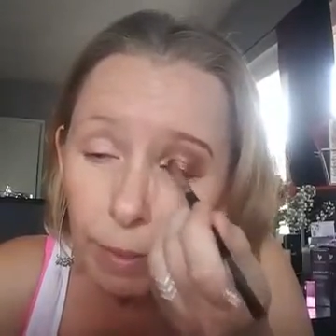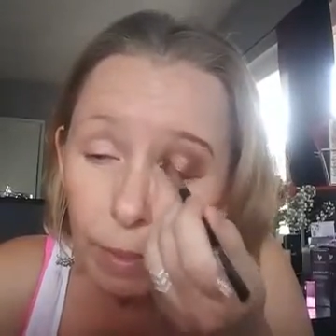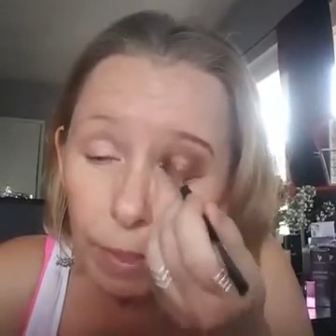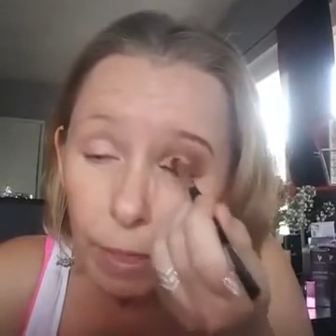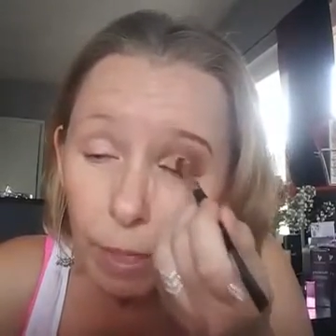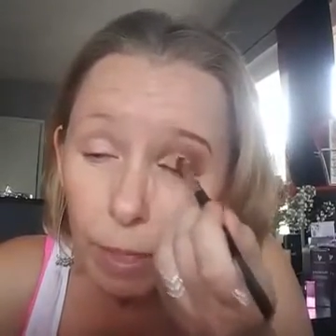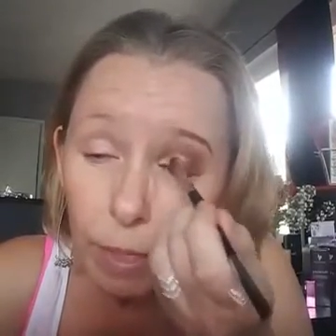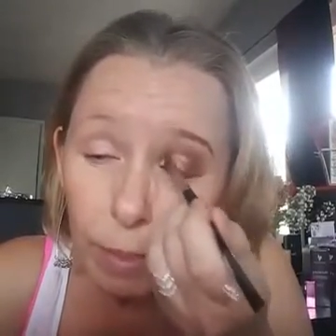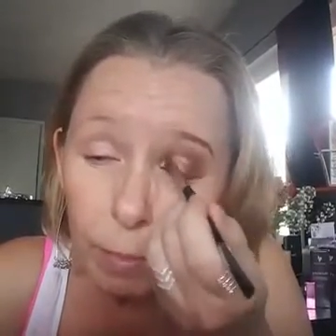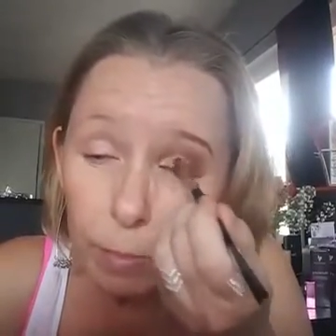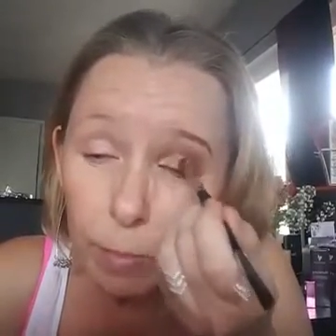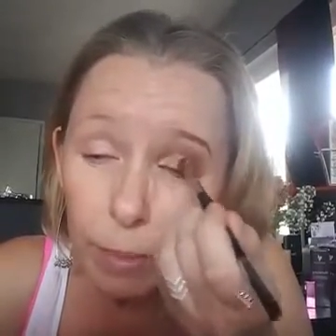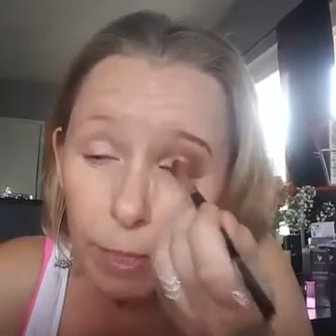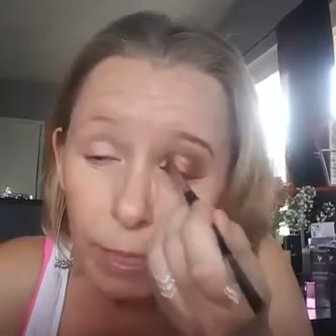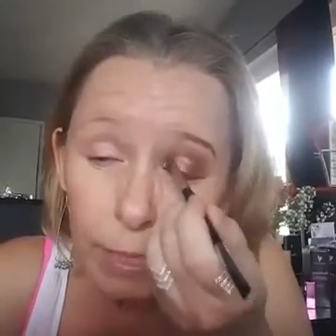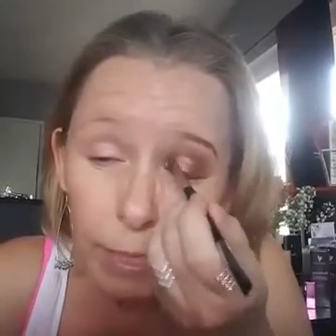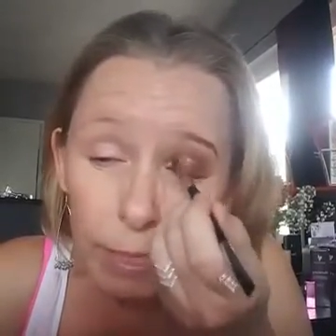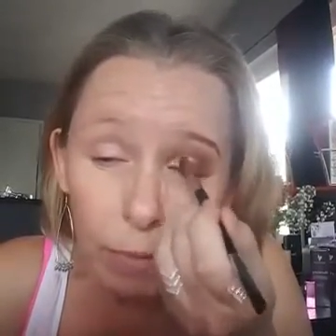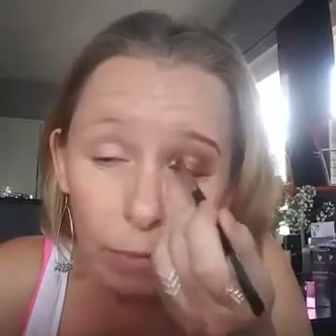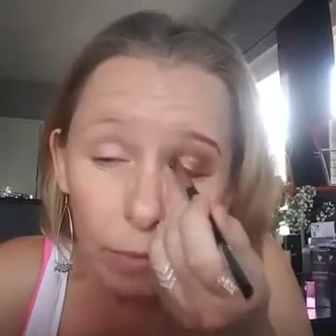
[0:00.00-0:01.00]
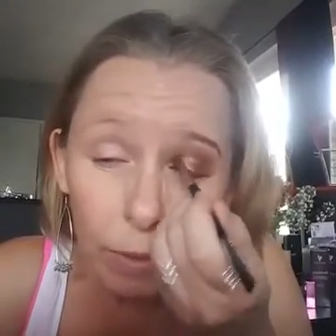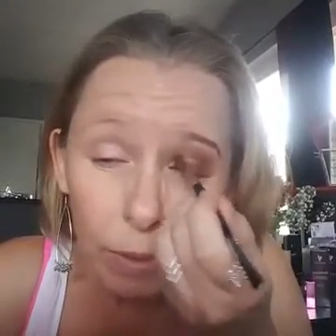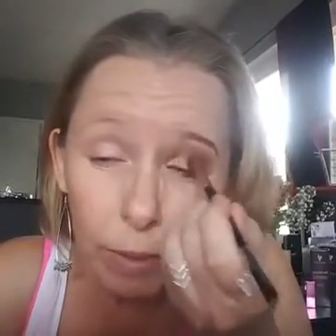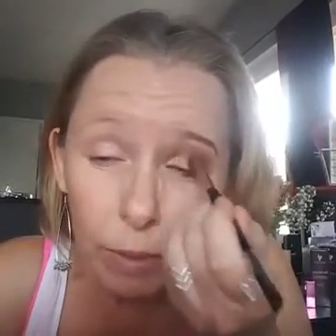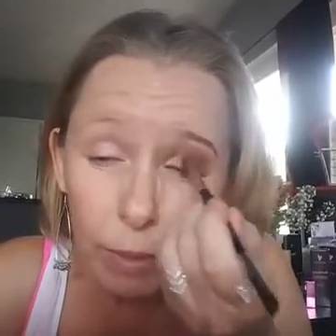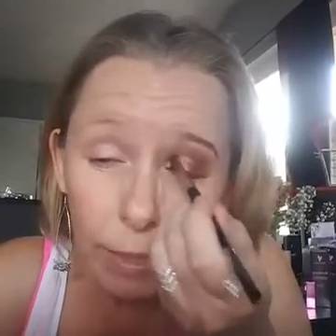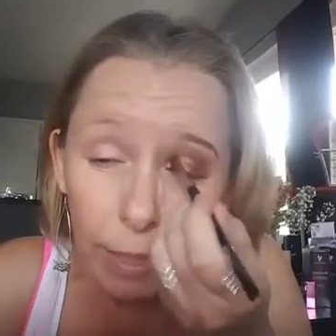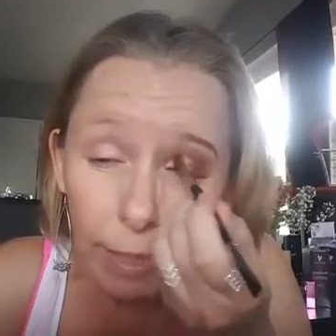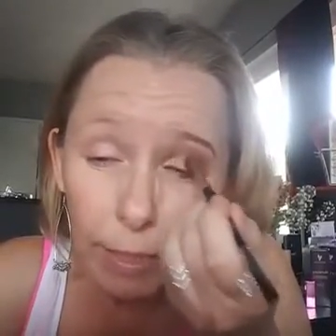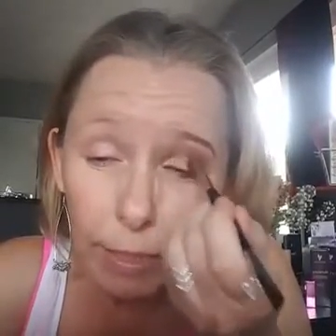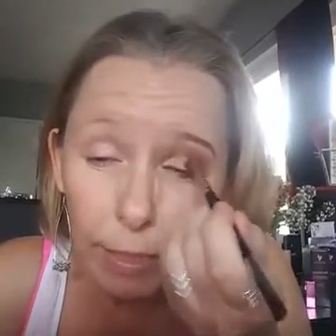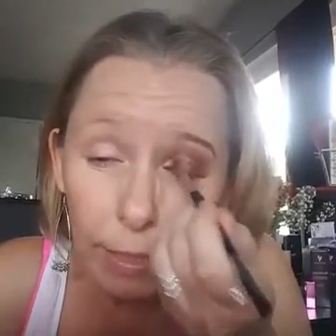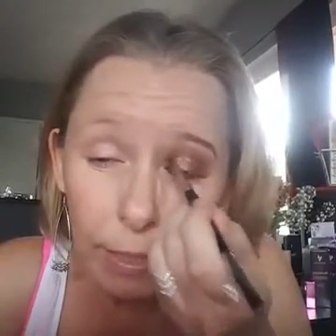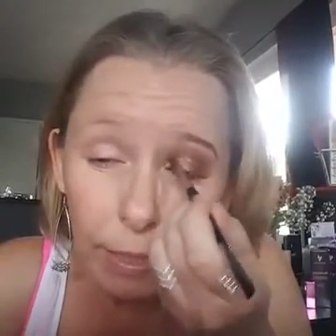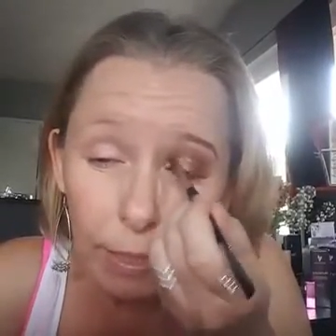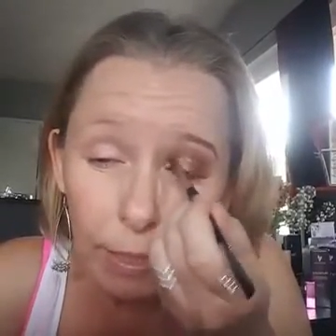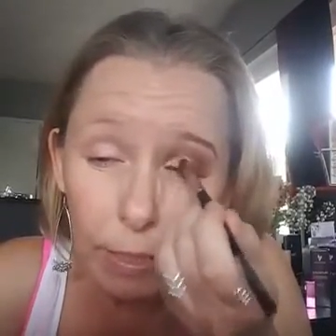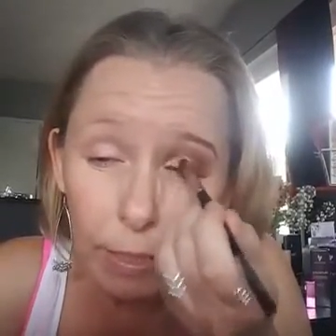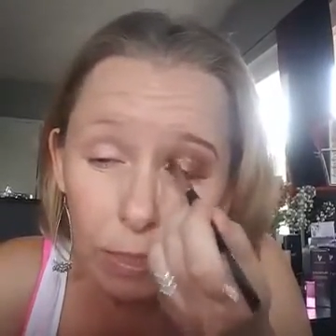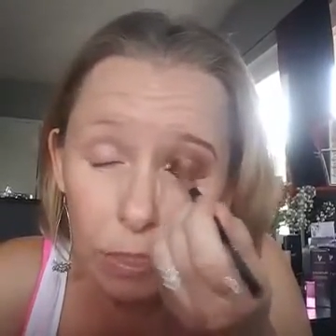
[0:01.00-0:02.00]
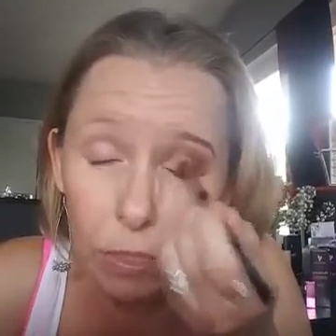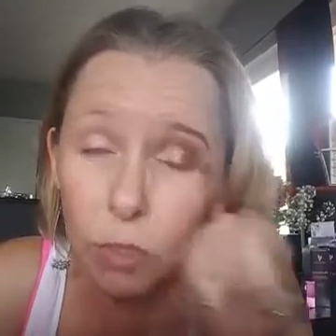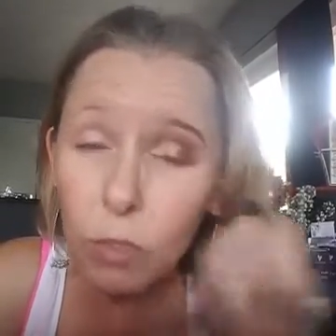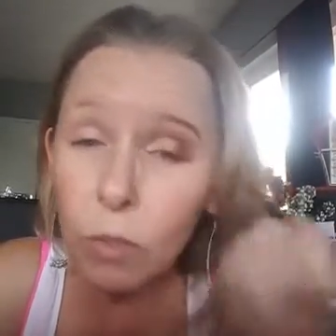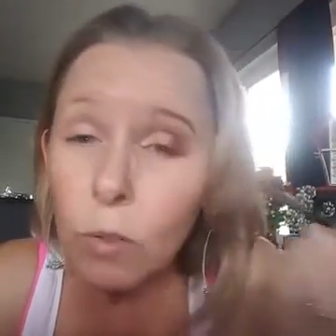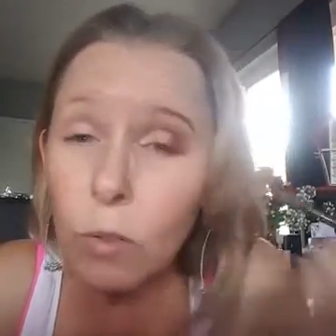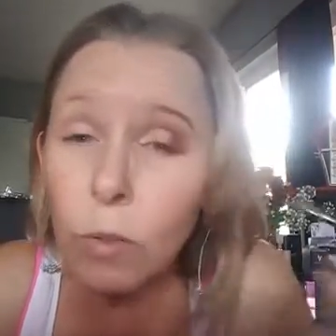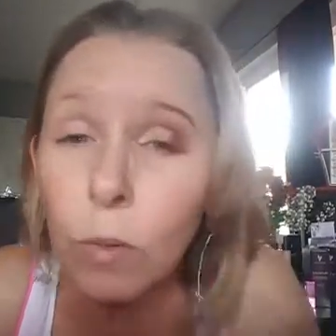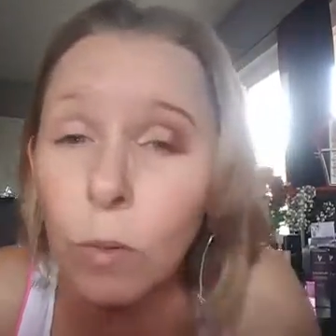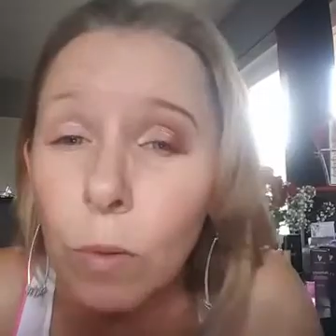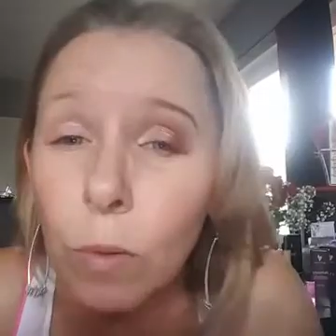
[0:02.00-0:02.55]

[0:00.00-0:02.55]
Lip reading: And blending it very lightly into